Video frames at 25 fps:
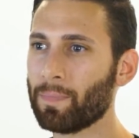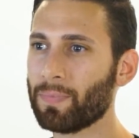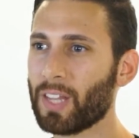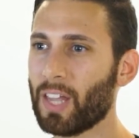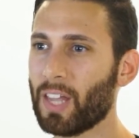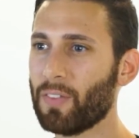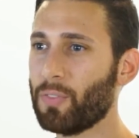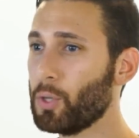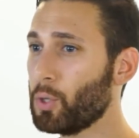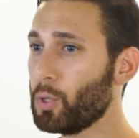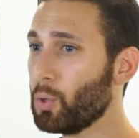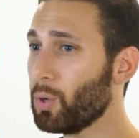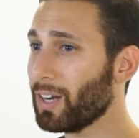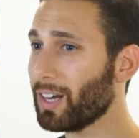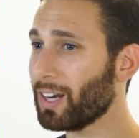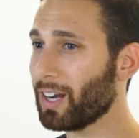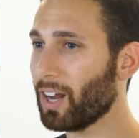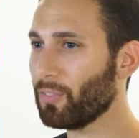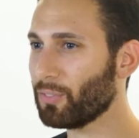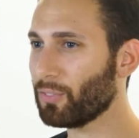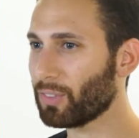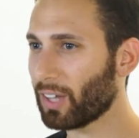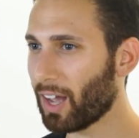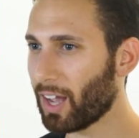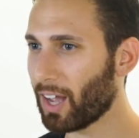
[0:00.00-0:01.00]
If you do it
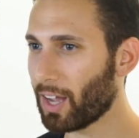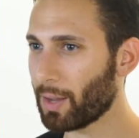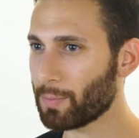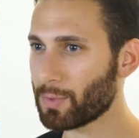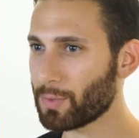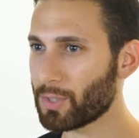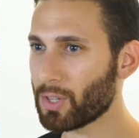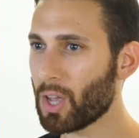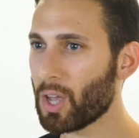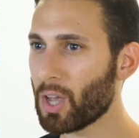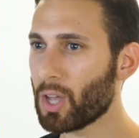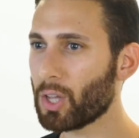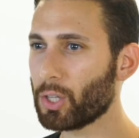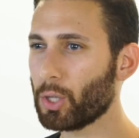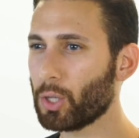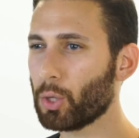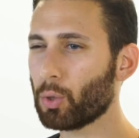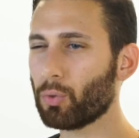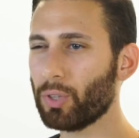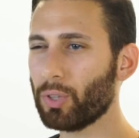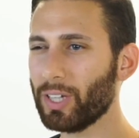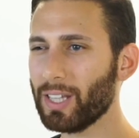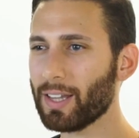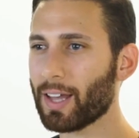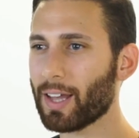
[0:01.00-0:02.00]
enough times, you'll
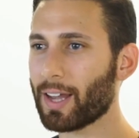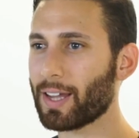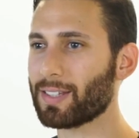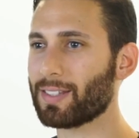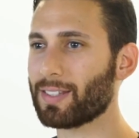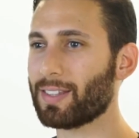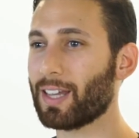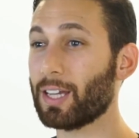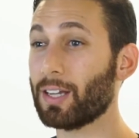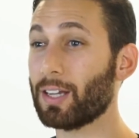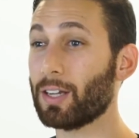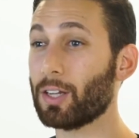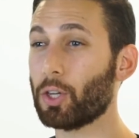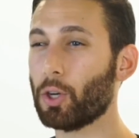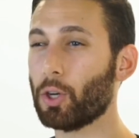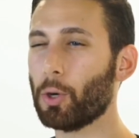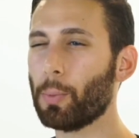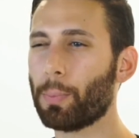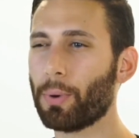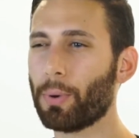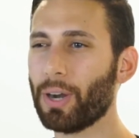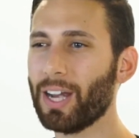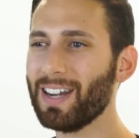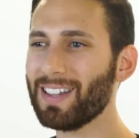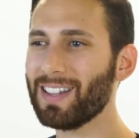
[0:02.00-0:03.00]
realize that your
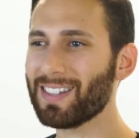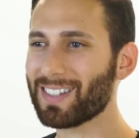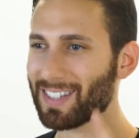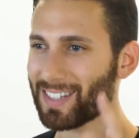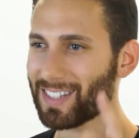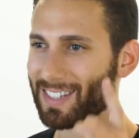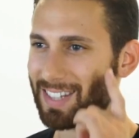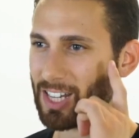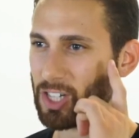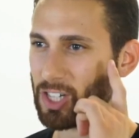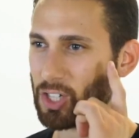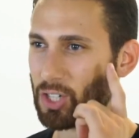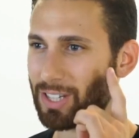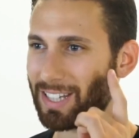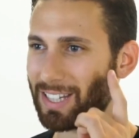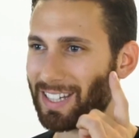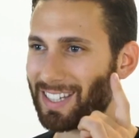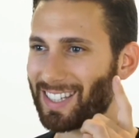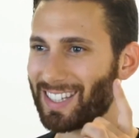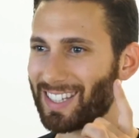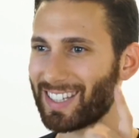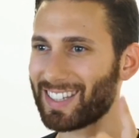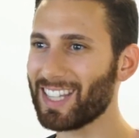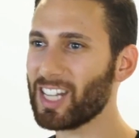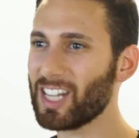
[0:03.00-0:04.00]
brain is essentially
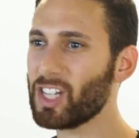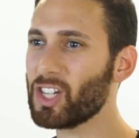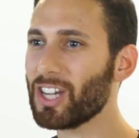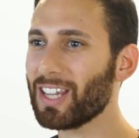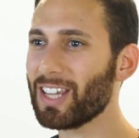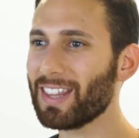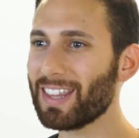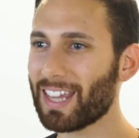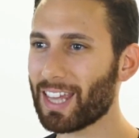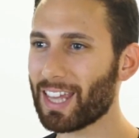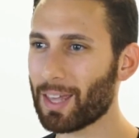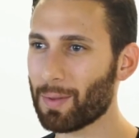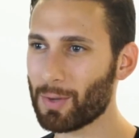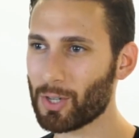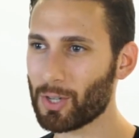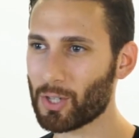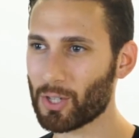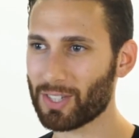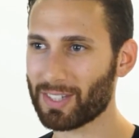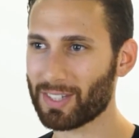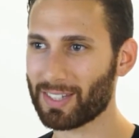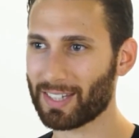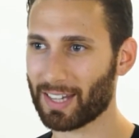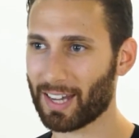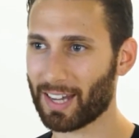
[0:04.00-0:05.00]
stitching the
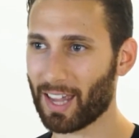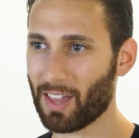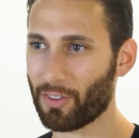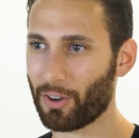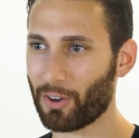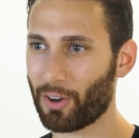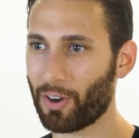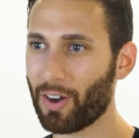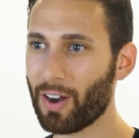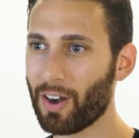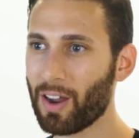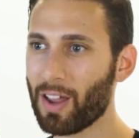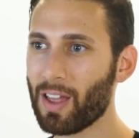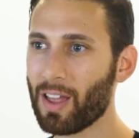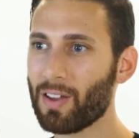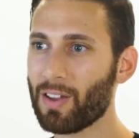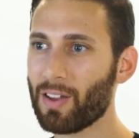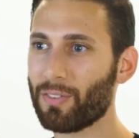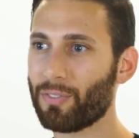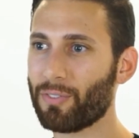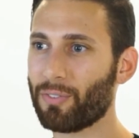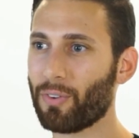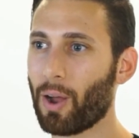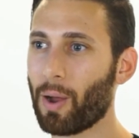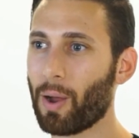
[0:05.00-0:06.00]
images together
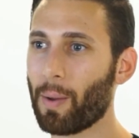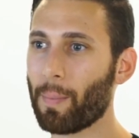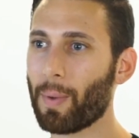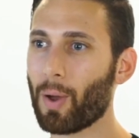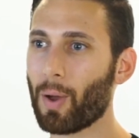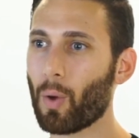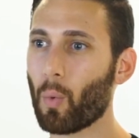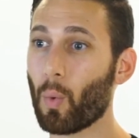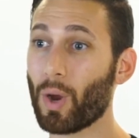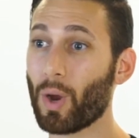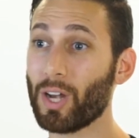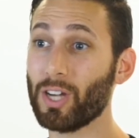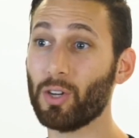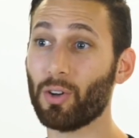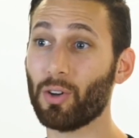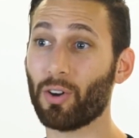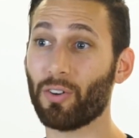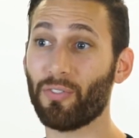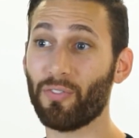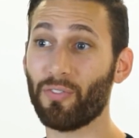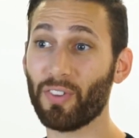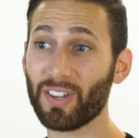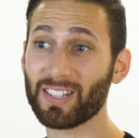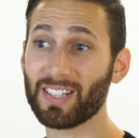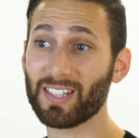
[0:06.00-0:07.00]
from when you're
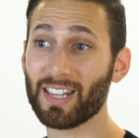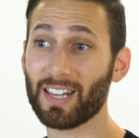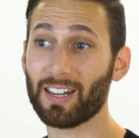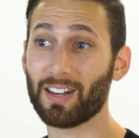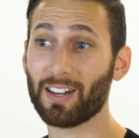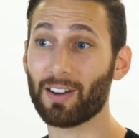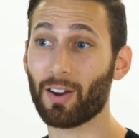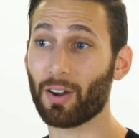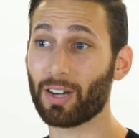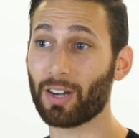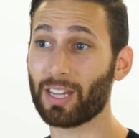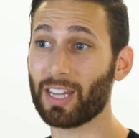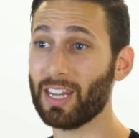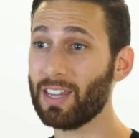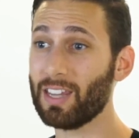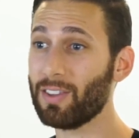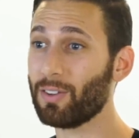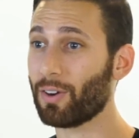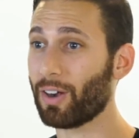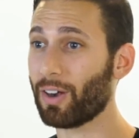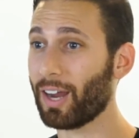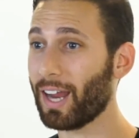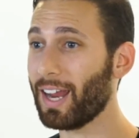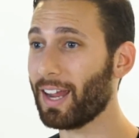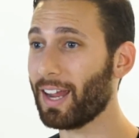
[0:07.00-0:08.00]
fixated on
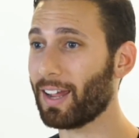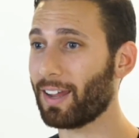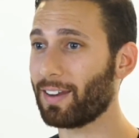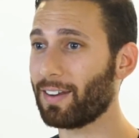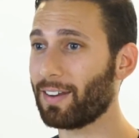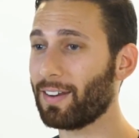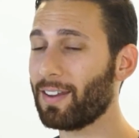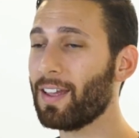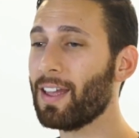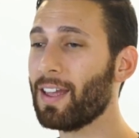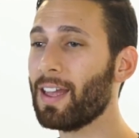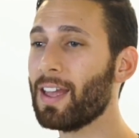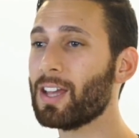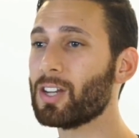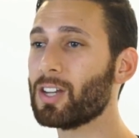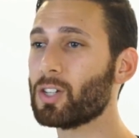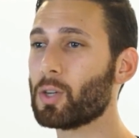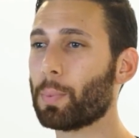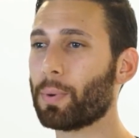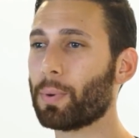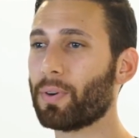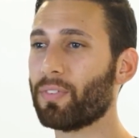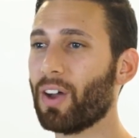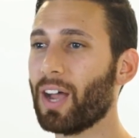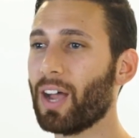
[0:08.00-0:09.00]
either hand to
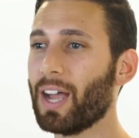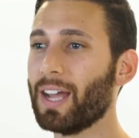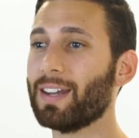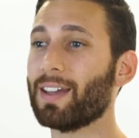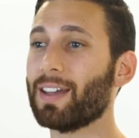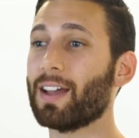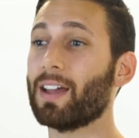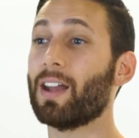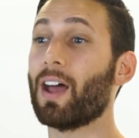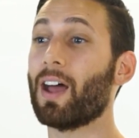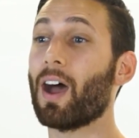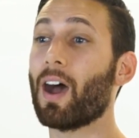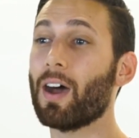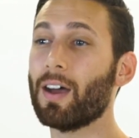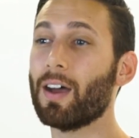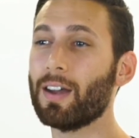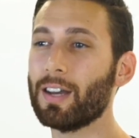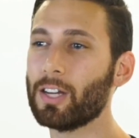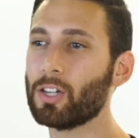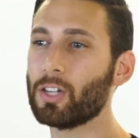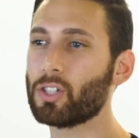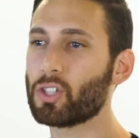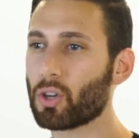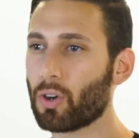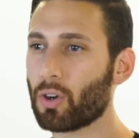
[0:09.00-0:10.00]
provide an
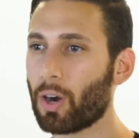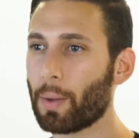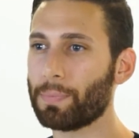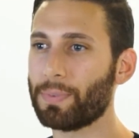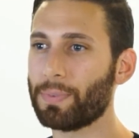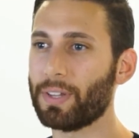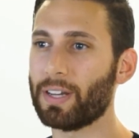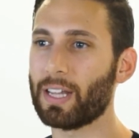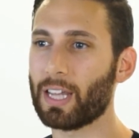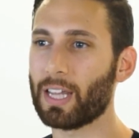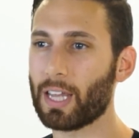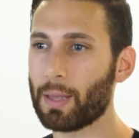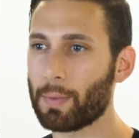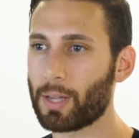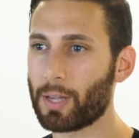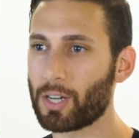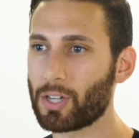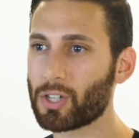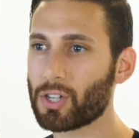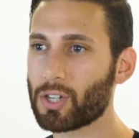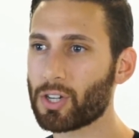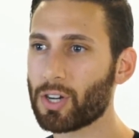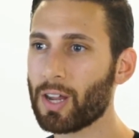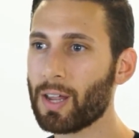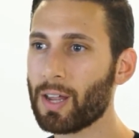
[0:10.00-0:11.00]
uninterrupted
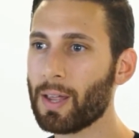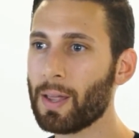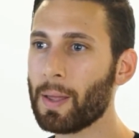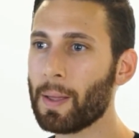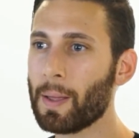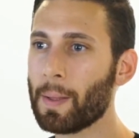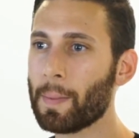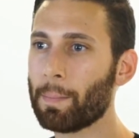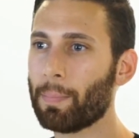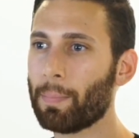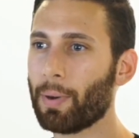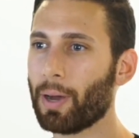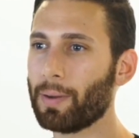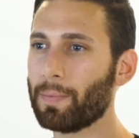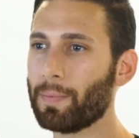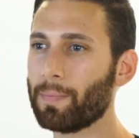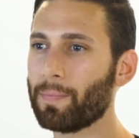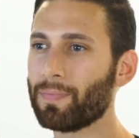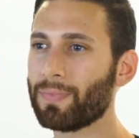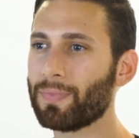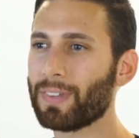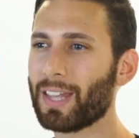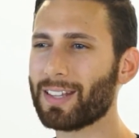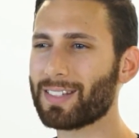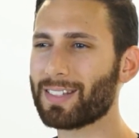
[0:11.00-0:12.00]
image. But
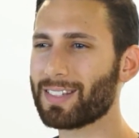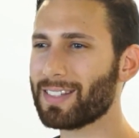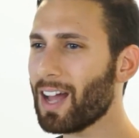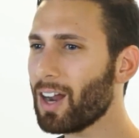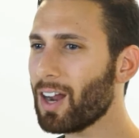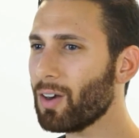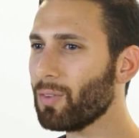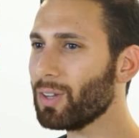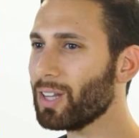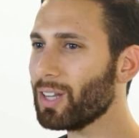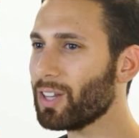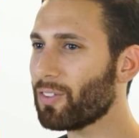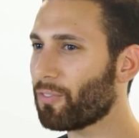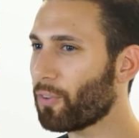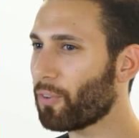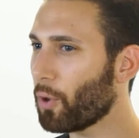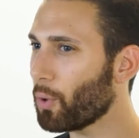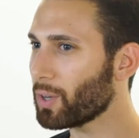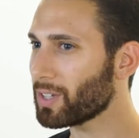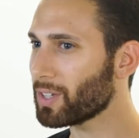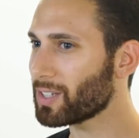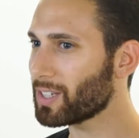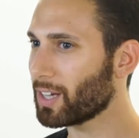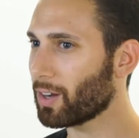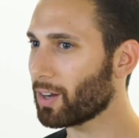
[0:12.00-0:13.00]
it's not really
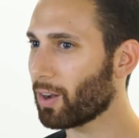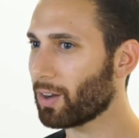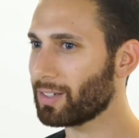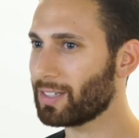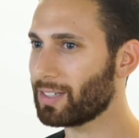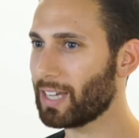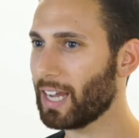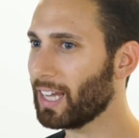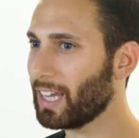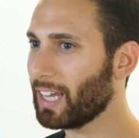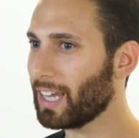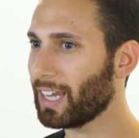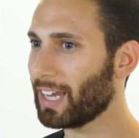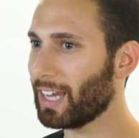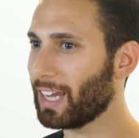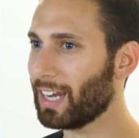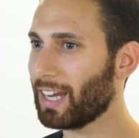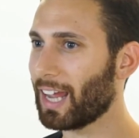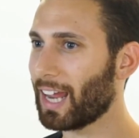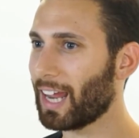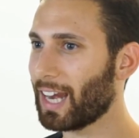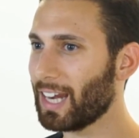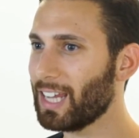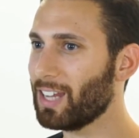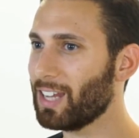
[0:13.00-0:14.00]
focusing on taking in
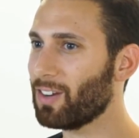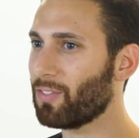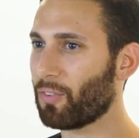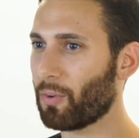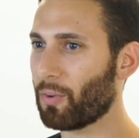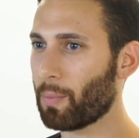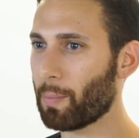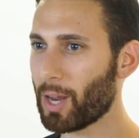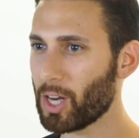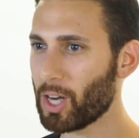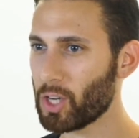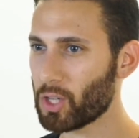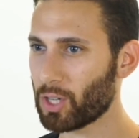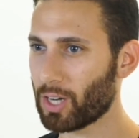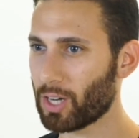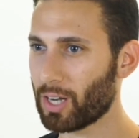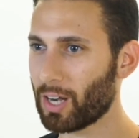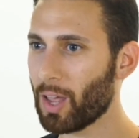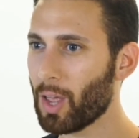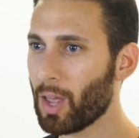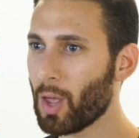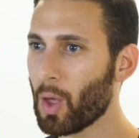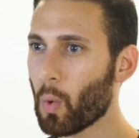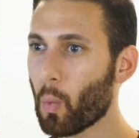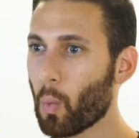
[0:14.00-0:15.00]
any information
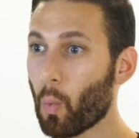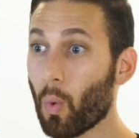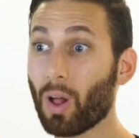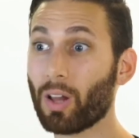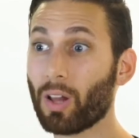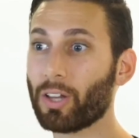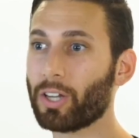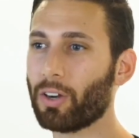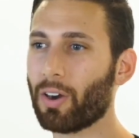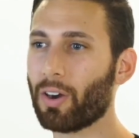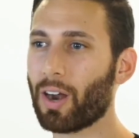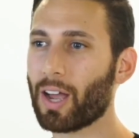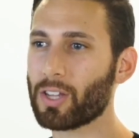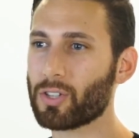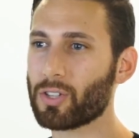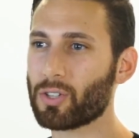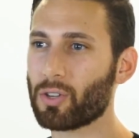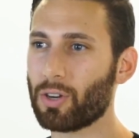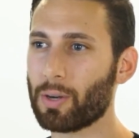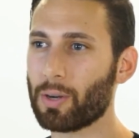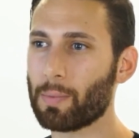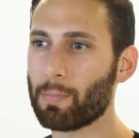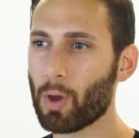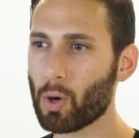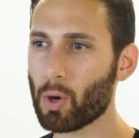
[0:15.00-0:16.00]
while your eyes are
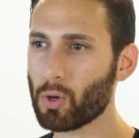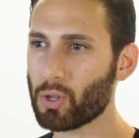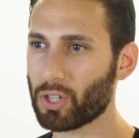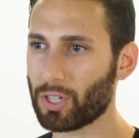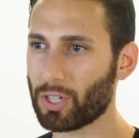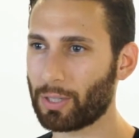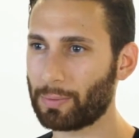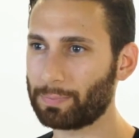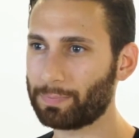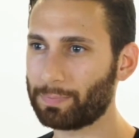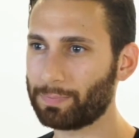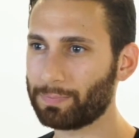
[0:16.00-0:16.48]
in motion.